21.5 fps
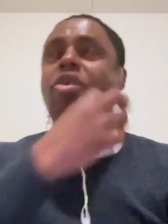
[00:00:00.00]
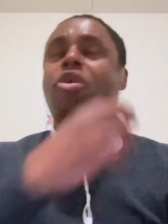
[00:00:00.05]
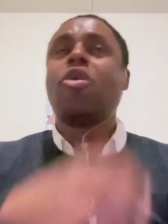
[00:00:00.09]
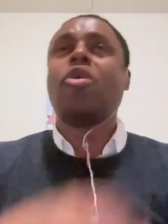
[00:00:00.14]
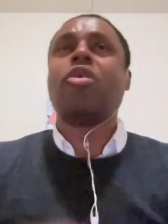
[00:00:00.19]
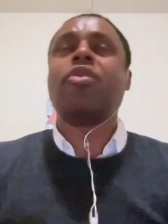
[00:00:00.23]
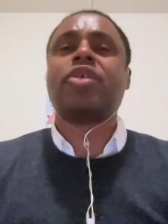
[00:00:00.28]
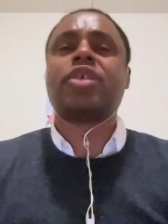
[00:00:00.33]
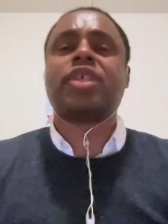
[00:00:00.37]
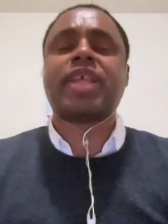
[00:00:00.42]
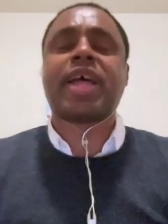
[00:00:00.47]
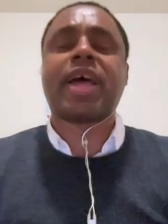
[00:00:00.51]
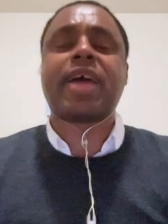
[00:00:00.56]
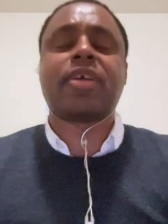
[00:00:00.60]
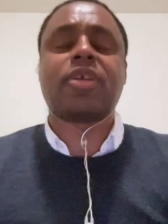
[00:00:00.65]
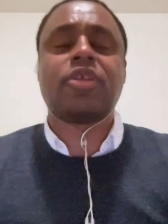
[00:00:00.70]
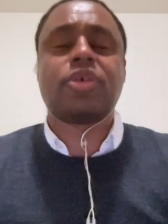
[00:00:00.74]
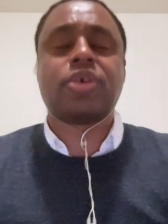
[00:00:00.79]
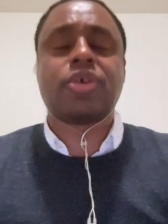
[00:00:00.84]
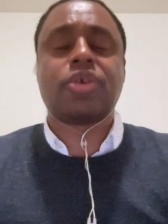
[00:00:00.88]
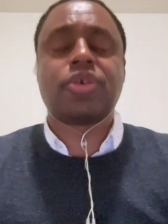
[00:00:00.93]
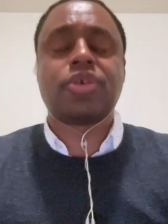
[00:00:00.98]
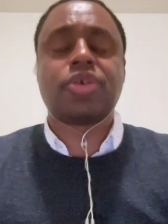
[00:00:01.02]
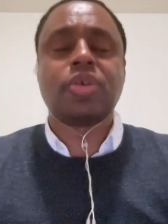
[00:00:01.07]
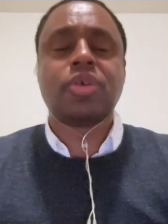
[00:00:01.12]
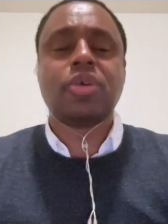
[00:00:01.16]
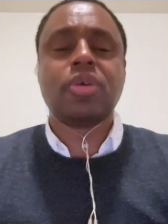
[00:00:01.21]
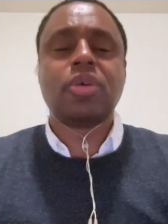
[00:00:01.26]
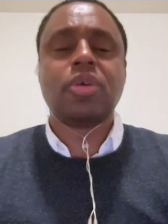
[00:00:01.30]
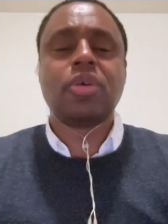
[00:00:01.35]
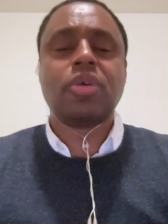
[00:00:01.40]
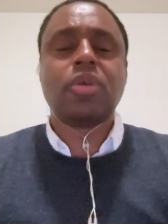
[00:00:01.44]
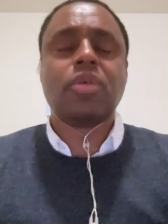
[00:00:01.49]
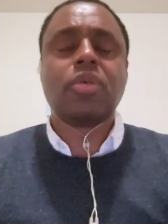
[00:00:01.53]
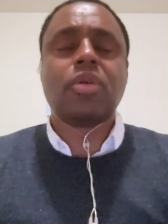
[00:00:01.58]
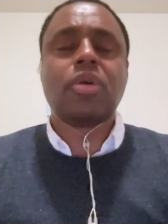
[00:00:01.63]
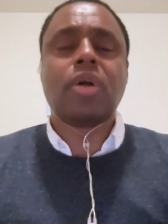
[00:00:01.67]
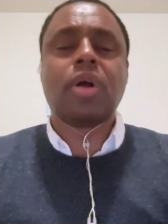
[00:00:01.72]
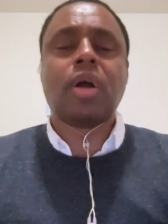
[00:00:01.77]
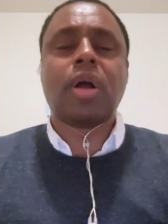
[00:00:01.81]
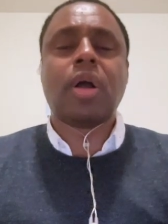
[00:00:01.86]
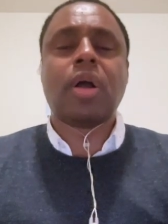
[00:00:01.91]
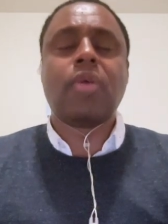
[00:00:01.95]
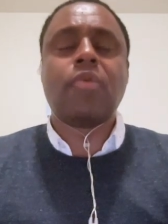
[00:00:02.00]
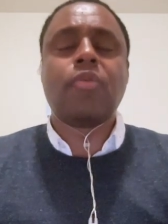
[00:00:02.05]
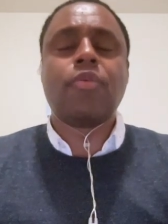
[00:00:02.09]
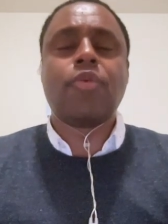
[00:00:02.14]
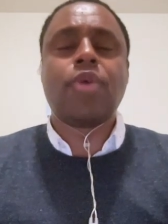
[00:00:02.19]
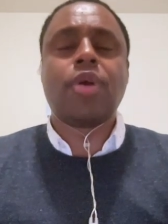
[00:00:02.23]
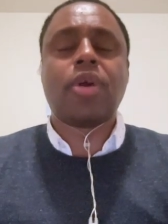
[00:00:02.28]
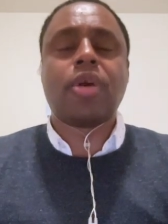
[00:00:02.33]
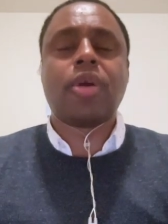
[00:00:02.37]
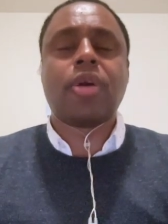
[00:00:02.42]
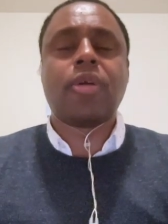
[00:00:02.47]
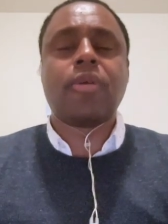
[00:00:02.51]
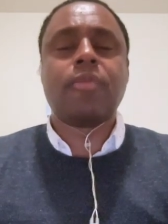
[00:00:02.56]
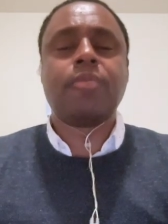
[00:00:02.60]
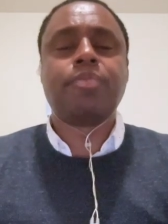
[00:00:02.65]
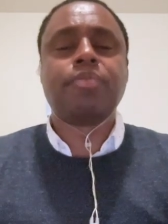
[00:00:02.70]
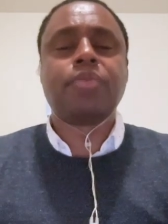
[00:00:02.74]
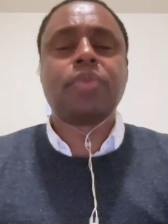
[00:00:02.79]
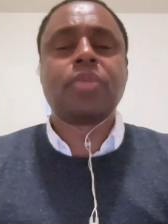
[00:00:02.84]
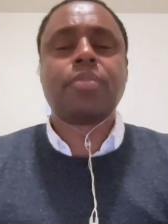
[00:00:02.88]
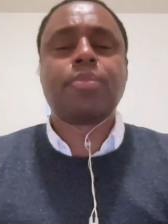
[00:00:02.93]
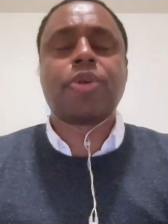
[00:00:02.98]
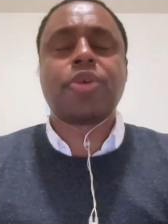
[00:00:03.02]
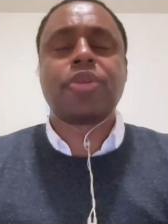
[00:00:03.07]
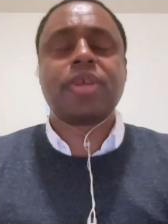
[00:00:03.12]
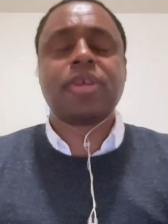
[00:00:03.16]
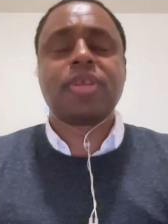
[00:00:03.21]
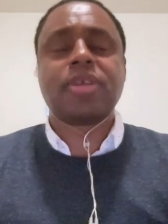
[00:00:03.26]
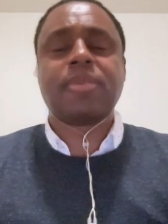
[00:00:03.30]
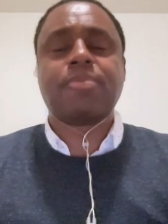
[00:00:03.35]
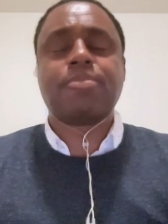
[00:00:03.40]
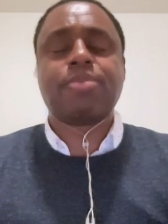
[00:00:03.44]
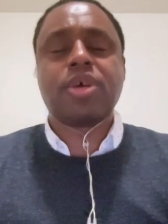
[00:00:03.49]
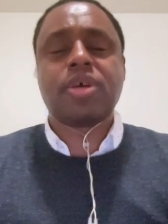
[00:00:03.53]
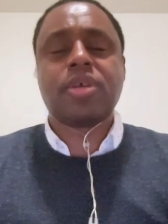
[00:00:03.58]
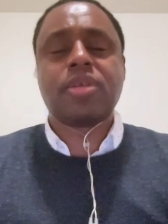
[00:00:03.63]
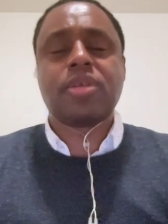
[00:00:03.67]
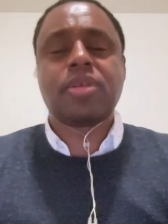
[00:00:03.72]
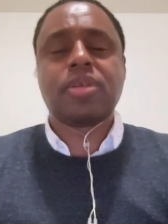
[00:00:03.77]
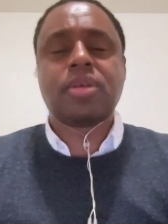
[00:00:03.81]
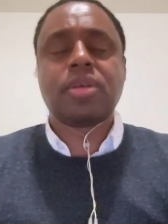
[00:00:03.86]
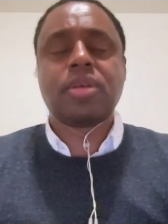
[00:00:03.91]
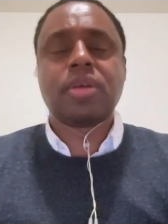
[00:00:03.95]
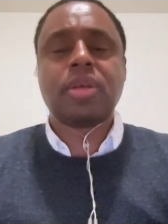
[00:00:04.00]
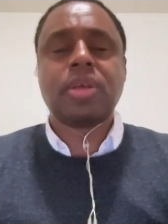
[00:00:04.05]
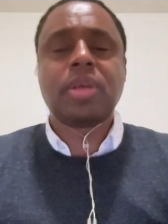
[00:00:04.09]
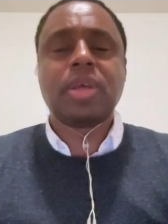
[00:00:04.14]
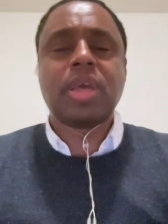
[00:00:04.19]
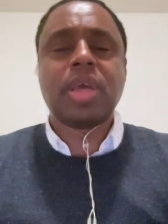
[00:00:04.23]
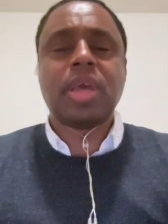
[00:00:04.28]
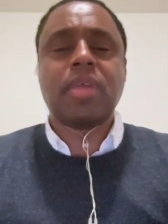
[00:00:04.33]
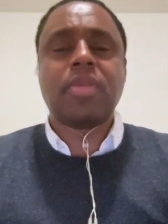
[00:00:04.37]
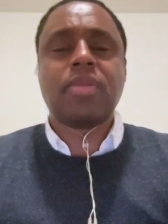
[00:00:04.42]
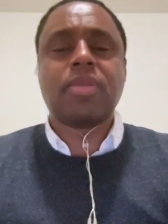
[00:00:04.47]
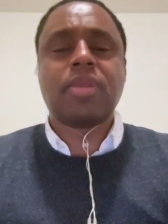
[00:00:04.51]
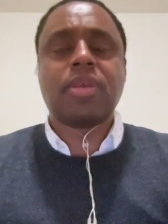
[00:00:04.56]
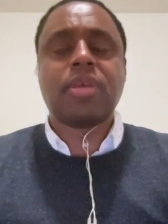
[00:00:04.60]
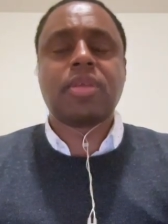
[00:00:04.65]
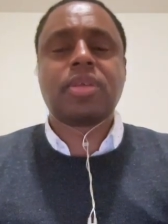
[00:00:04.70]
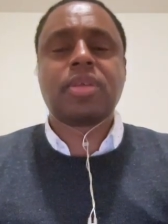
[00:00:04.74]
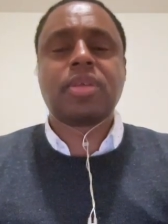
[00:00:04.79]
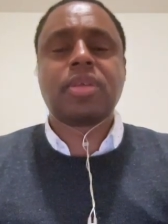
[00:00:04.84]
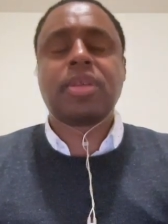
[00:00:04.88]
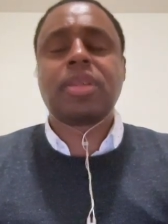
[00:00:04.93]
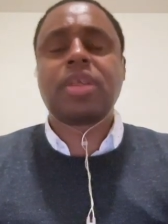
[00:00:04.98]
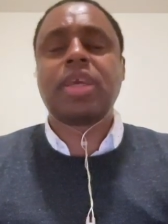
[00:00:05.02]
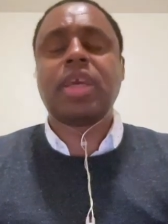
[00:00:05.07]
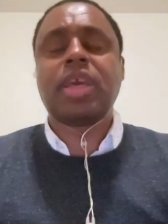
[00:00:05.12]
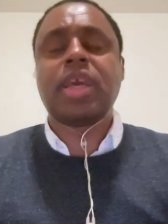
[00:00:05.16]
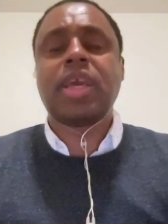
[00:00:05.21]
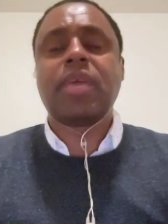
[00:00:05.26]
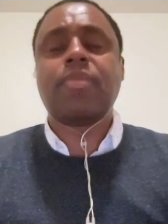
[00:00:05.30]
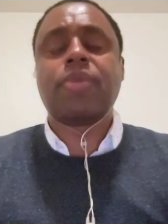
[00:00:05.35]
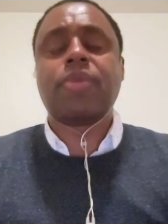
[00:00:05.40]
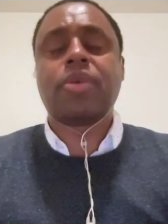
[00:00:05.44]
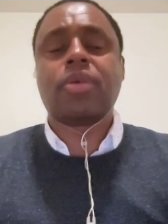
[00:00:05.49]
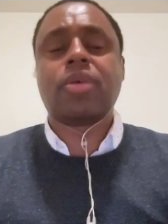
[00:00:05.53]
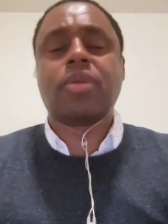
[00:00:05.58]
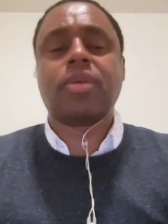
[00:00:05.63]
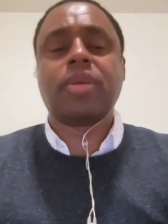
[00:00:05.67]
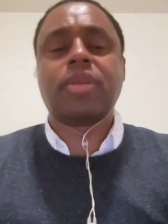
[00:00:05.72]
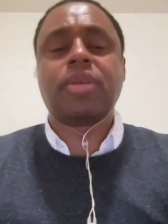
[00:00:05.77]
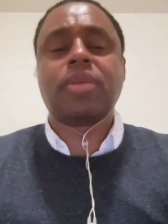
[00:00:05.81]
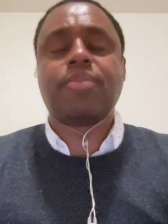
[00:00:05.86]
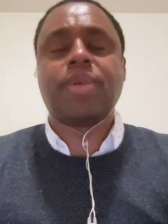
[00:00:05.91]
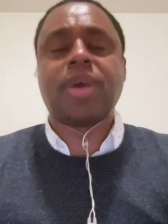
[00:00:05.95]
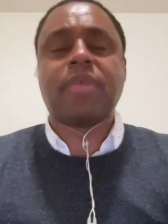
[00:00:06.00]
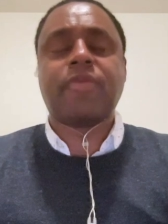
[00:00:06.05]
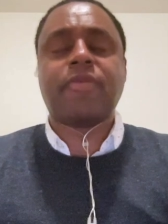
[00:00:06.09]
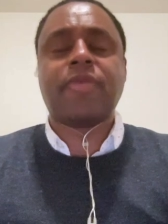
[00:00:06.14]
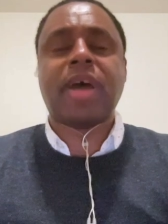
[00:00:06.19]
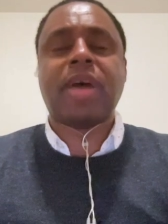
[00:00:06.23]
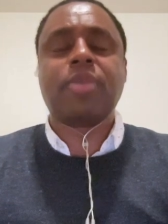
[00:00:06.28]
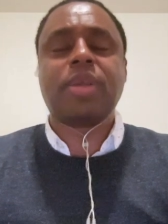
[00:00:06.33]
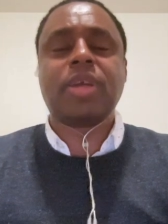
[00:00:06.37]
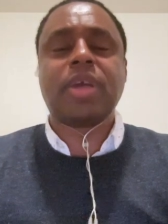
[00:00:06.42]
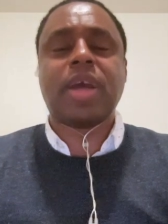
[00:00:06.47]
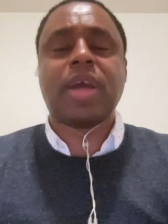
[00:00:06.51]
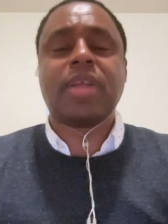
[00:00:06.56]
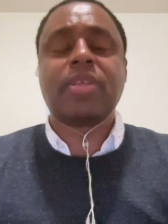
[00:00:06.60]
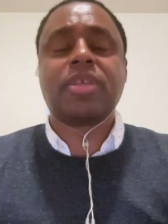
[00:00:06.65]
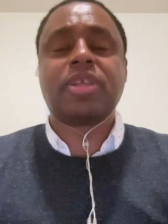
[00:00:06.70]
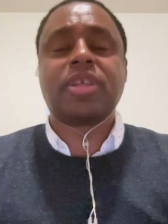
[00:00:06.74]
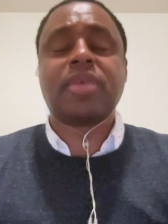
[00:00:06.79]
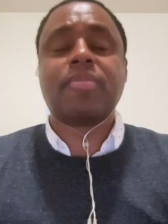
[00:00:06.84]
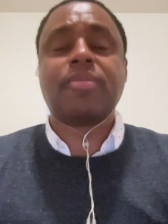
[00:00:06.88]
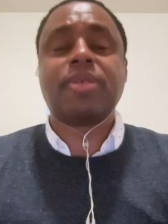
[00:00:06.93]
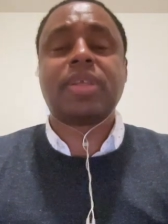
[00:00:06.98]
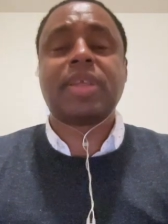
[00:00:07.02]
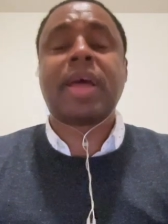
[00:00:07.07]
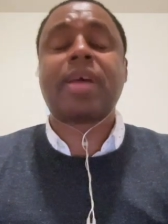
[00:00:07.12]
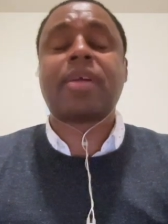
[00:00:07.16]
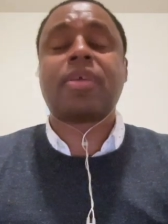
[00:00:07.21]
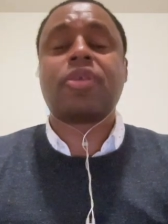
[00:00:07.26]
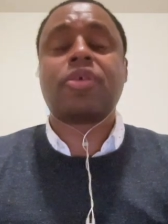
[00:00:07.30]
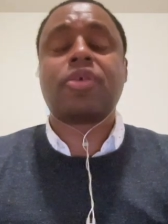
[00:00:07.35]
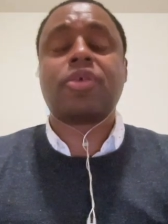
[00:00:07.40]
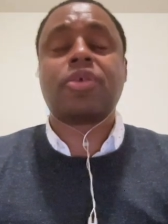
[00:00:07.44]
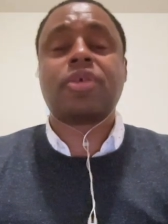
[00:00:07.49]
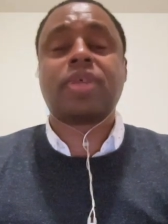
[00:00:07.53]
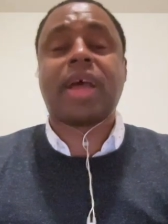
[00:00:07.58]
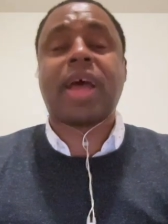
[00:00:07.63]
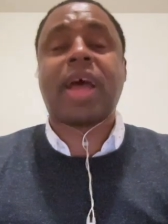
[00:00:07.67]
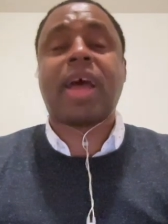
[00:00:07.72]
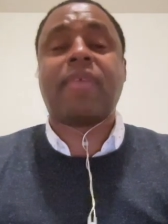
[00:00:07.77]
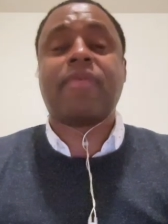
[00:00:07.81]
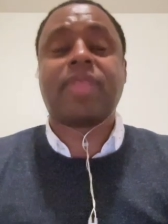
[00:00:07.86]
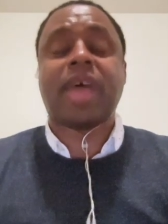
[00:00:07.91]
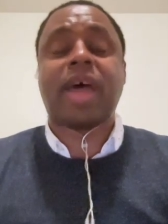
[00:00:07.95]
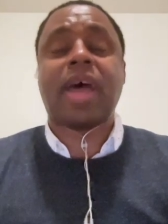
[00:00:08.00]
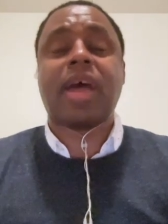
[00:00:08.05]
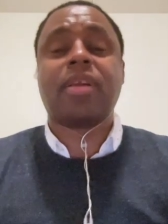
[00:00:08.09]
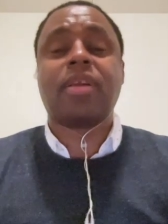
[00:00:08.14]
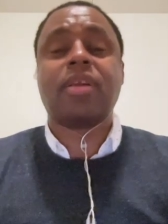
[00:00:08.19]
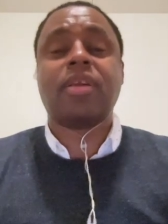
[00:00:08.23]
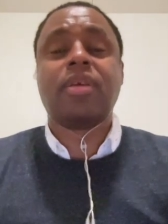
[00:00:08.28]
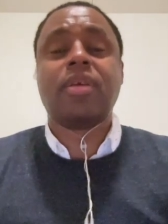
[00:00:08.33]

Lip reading: all the Sacklers were participants in this scheme. It's a big family, and some Sacklers have that